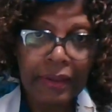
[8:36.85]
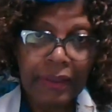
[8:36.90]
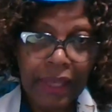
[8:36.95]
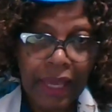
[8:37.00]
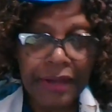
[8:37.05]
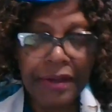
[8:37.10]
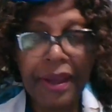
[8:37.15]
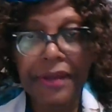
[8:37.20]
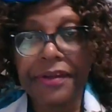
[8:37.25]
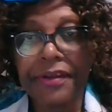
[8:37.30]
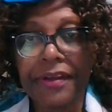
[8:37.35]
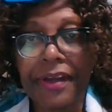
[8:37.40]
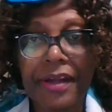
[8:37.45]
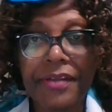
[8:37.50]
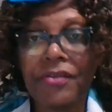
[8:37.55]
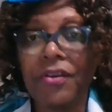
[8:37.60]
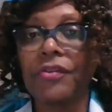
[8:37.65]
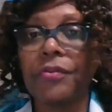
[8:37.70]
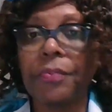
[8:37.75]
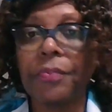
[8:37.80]
an idea
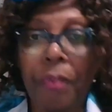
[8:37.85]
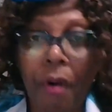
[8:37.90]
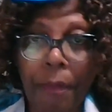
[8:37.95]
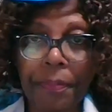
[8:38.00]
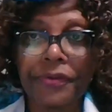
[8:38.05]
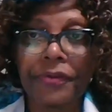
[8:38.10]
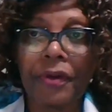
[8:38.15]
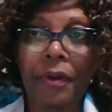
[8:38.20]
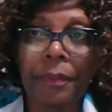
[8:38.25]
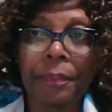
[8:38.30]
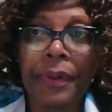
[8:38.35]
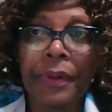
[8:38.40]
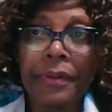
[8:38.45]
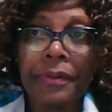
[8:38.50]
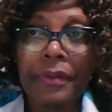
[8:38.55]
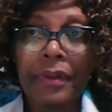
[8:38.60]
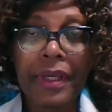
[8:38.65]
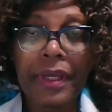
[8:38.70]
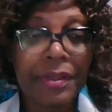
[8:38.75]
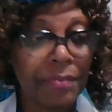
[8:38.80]
just pops up
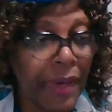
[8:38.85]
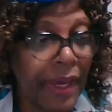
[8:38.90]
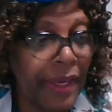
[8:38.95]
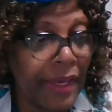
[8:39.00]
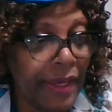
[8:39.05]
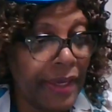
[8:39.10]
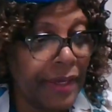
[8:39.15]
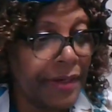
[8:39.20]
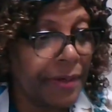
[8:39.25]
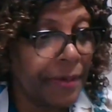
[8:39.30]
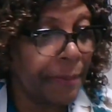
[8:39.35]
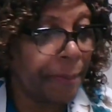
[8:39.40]
in my head.